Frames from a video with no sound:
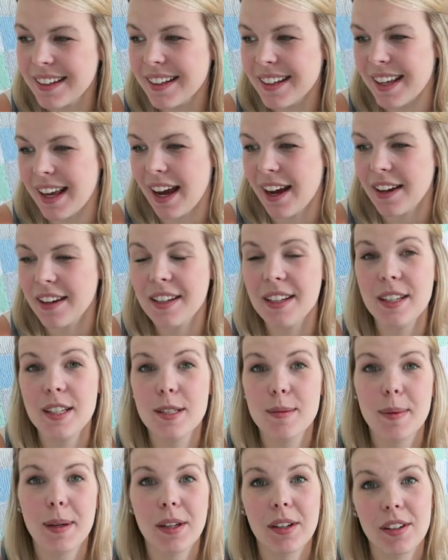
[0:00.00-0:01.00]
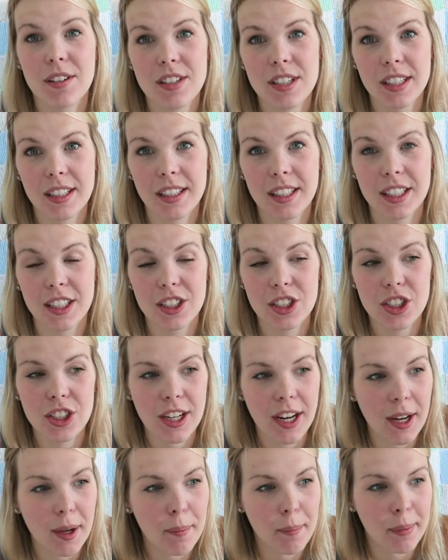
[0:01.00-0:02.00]
yeah, he's been nursing like a
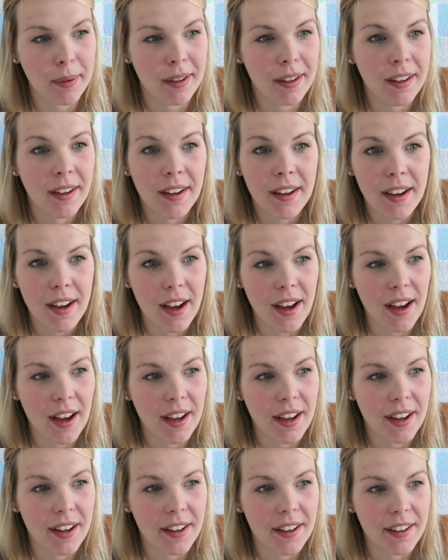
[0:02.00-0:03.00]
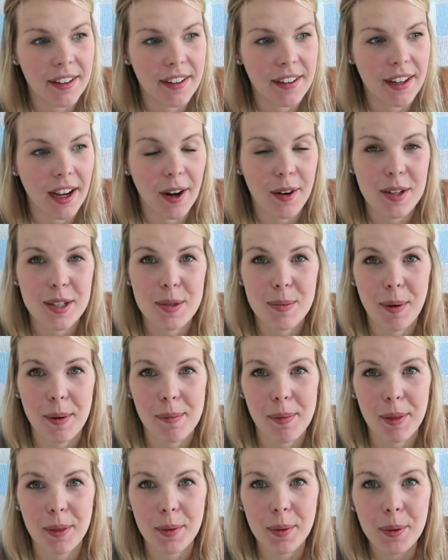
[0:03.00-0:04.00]
champ, and now he's 1
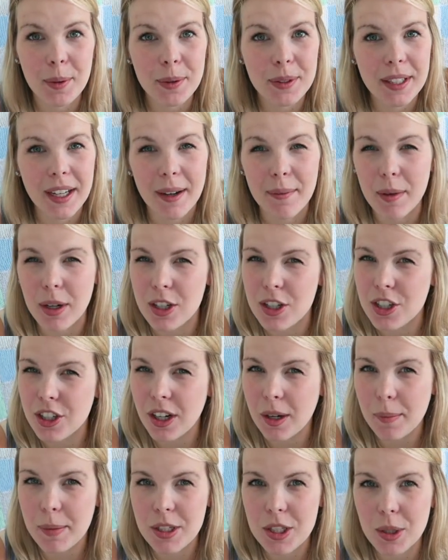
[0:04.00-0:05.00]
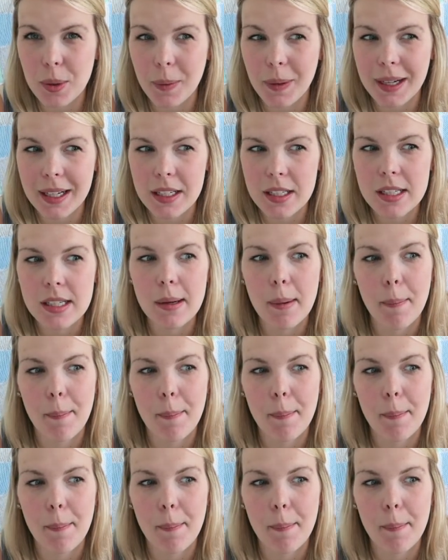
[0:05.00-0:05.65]
month old. I'm not sure how much he weighs,